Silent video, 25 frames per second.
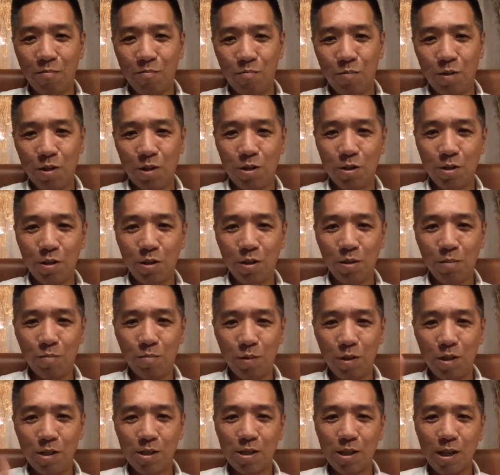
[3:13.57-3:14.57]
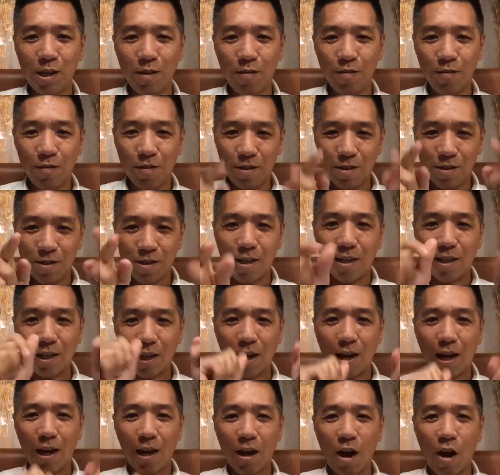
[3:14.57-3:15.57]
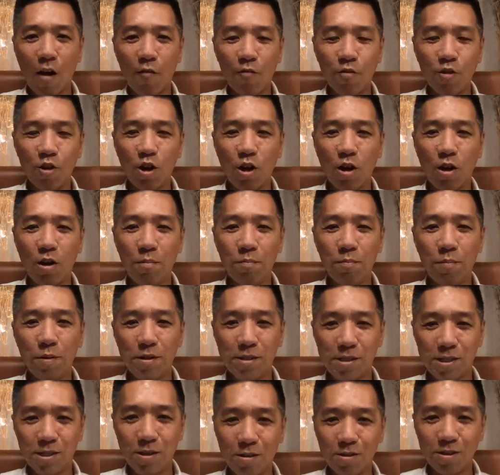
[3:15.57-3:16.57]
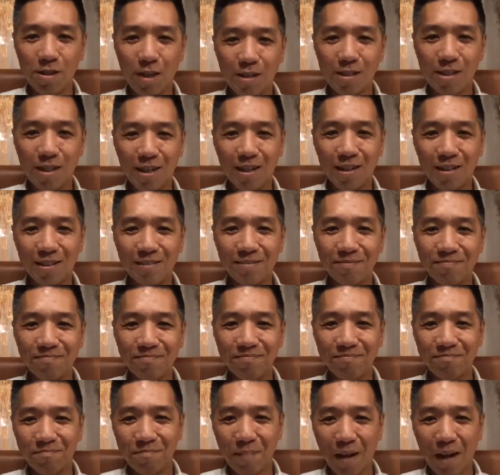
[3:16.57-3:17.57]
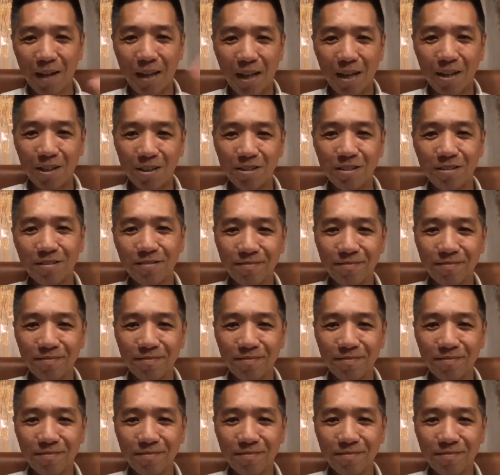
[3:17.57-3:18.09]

Be good, be safe, take care of your personal data. Bye now.